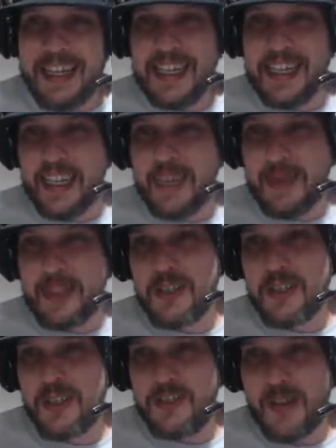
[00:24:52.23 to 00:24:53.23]
I'm not
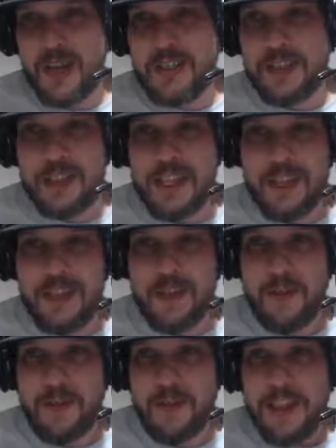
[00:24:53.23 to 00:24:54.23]
sure Y2J can
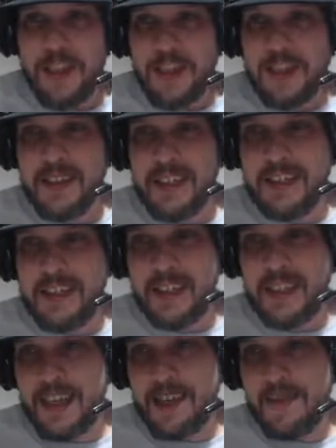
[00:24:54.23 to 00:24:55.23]
go
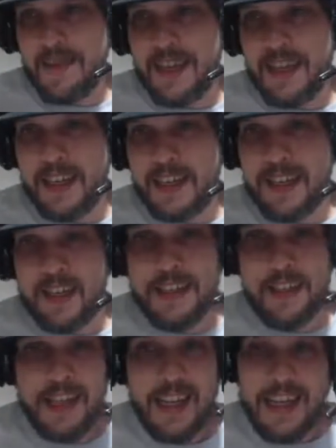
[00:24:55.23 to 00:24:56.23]
60 if it
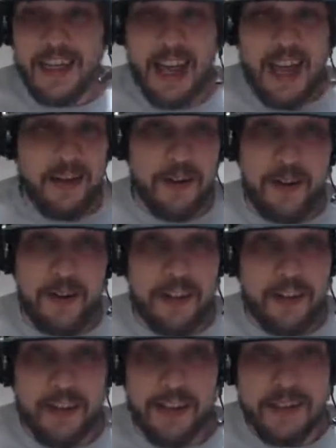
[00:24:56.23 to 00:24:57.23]
gets to that. I don't know
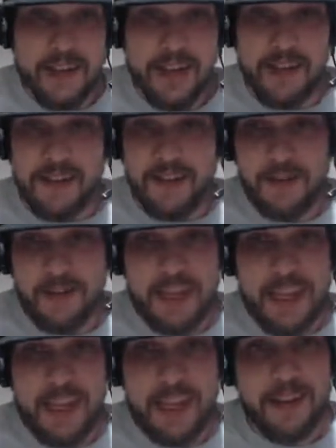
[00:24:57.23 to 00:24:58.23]
either. I don't know if he
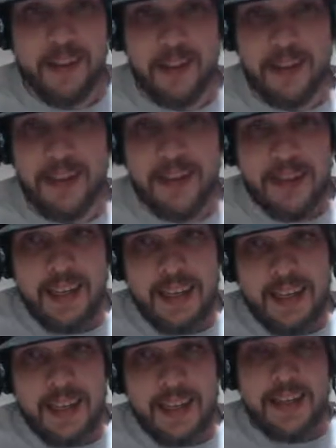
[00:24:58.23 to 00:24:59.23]
can either, but
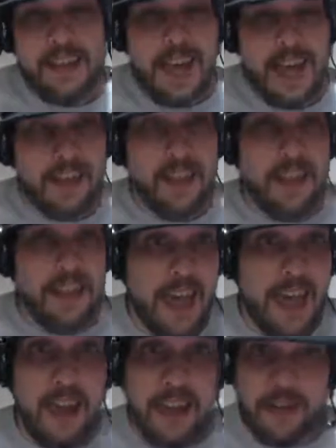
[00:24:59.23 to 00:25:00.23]
that does
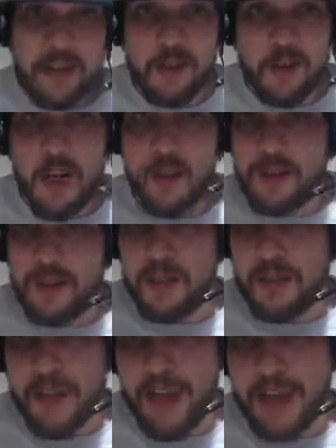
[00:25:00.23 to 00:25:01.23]
add extra drama to
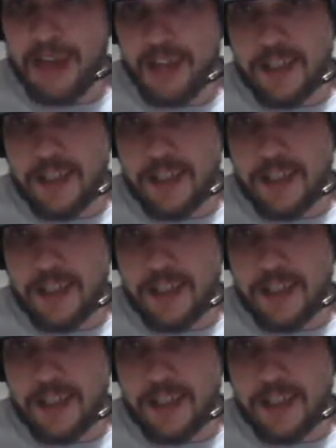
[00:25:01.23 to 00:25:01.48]
the match.